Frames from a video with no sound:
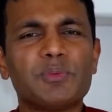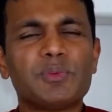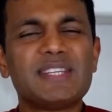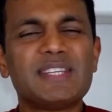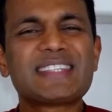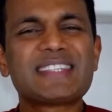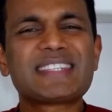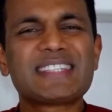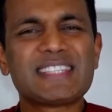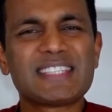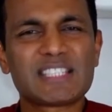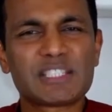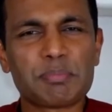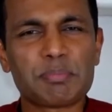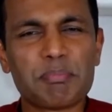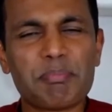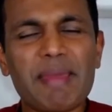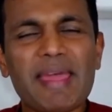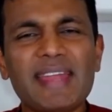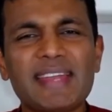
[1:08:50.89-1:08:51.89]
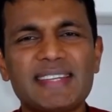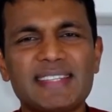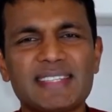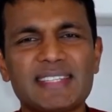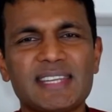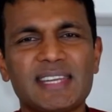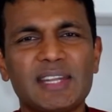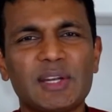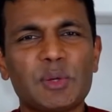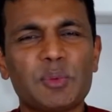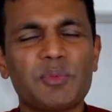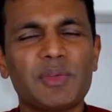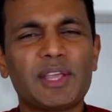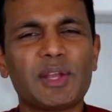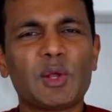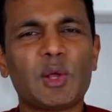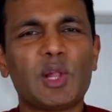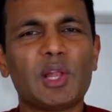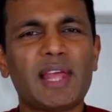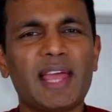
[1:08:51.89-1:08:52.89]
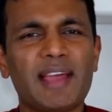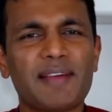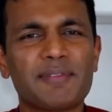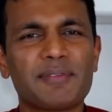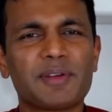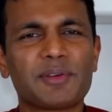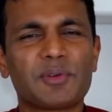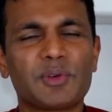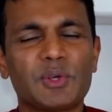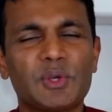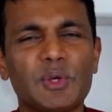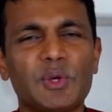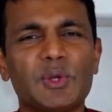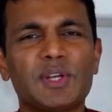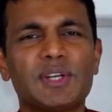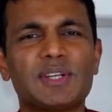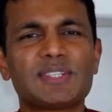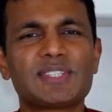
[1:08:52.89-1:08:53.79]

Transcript: distance beds, and we can all have a good,